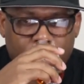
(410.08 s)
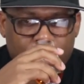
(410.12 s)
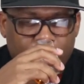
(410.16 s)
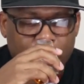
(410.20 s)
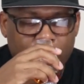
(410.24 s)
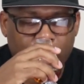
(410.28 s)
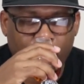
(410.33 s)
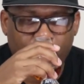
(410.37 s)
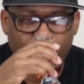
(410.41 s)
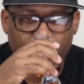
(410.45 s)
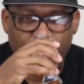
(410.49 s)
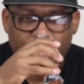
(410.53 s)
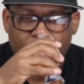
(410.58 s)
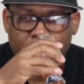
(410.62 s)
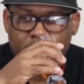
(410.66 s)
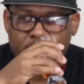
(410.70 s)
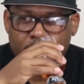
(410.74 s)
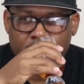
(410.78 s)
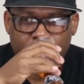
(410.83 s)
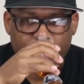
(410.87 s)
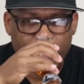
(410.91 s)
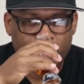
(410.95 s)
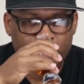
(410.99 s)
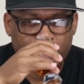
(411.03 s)
So
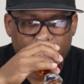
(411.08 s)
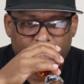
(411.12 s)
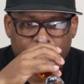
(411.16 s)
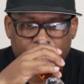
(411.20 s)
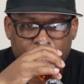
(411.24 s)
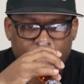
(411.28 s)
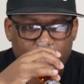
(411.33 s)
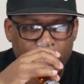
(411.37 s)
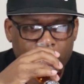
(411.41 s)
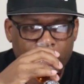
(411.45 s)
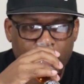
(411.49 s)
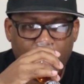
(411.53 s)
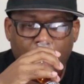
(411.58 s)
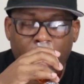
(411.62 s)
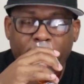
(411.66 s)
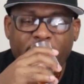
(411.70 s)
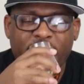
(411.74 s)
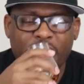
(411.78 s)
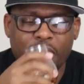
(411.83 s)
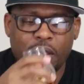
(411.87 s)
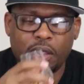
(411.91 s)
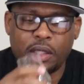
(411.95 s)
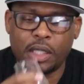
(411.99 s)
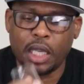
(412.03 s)
I'm
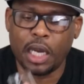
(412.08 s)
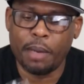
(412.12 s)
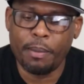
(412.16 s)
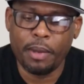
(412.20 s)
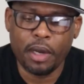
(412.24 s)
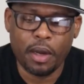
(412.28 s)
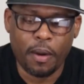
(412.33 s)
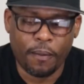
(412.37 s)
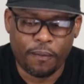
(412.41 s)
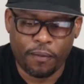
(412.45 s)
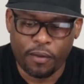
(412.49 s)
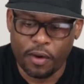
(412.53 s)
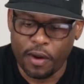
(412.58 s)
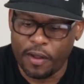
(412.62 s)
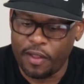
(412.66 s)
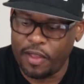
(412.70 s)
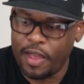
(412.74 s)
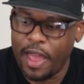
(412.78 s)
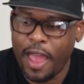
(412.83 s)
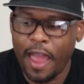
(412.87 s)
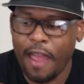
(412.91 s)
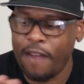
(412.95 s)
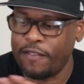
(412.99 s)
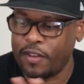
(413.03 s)
getting cinnamon up front,
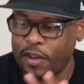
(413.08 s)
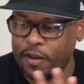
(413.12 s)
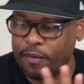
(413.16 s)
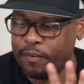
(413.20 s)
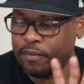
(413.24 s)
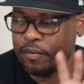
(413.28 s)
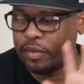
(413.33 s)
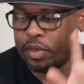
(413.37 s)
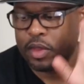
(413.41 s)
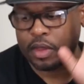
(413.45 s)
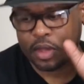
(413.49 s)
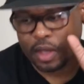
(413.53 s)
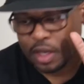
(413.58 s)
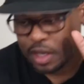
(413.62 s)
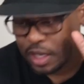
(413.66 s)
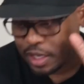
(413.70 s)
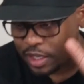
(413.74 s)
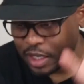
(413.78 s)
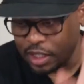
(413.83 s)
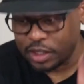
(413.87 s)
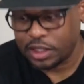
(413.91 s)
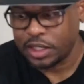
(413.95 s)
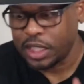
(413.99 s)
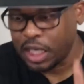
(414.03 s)
heavy.
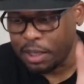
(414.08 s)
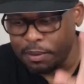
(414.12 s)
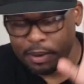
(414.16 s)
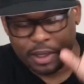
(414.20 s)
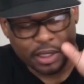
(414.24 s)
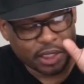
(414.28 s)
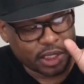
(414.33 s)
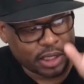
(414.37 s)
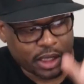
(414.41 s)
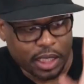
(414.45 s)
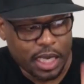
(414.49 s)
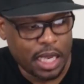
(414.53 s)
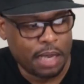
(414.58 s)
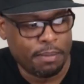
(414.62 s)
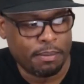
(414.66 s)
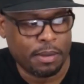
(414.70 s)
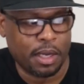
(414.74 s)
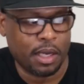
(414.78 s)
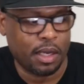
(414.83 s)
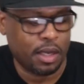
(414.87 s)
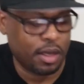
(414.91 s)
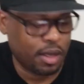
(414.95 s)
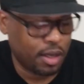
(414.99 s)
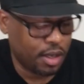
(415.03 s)
The cinnamon just hit
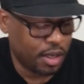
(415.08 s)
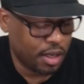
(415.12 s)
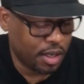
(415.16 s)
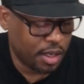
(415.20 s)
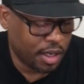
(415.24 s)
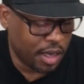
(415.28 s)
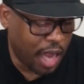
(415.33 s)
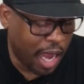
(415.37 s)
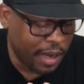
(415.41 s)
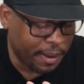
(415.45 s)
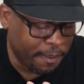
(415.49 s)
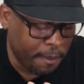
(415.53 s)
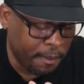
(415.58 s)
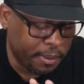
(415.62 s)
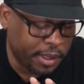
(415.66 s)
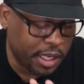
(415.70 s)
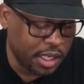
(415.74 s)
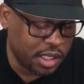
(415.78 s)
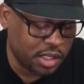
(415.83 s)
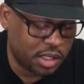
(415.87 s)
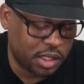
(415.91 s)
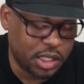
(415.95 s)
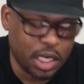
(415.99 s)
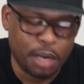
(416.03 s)
me. I'm
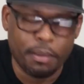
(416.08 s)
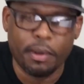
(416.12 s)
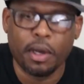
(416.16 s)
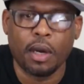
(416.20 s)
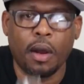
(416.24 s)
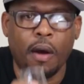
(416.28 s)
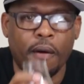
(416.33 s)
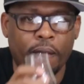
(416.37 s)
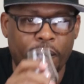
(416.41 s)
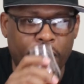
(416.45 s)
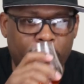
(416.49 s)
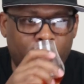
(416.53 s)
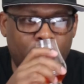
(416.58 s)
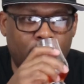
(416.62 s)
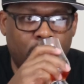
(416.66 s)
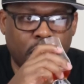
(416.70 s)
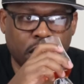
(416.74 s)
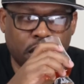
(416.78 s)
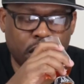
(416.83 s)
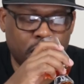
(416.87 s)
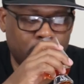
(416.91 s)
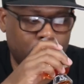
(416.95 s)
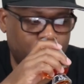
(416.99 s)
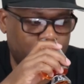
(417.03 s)
getting cinnamon up front on
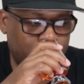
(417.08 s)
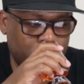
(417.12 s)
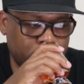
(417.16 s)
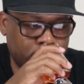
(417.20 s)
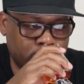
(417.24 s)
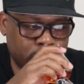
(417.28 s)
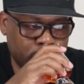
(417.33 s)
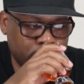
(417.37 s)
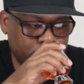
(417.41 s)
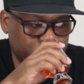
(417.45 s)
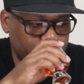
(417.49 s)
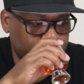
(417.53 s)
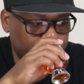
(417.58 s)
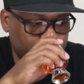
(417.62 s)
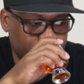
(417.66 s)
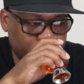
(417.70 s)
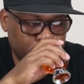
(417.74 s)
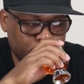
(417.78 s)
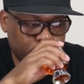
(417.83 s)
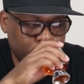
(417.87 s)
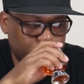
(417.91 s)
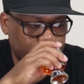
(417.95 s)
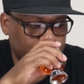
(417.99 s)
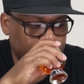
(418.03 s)
the nose.
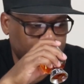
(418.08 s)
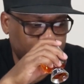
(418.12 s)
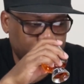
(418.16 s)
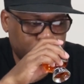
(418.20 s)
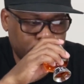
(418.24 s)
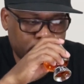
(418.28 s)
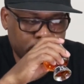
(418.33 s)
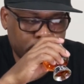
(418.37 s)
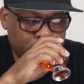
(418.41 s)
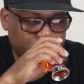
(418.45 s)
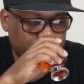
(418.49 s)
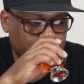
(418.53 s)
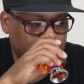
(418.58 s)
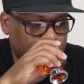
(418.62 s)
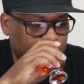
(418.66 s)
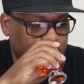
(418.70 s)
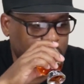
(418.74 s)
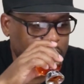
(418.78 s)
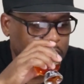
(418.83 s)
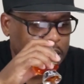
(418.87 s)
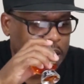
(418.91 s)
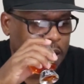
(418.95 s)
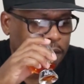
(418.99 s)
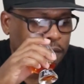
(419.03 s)

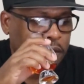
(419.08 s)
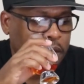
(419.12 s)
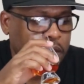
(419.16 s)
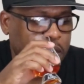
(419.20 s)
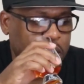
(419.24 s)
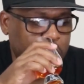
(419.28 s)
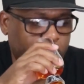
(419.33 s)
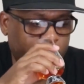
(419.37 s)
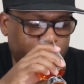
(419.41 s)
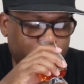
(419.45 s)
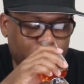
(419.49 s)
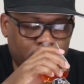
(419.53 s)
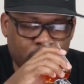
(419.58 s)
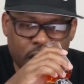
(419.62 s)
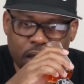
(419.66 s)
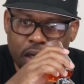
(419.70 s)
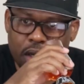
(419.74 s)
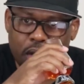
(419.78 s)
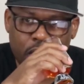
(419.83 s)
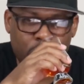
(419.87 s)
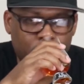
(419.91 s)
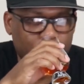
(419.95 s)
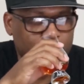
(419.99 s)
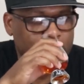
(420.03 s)
It's definitely sweet on the
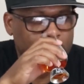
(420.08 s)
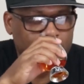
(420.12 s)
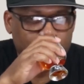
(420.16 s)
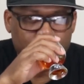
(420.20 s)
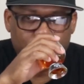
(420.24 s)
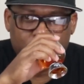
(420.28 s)
nose.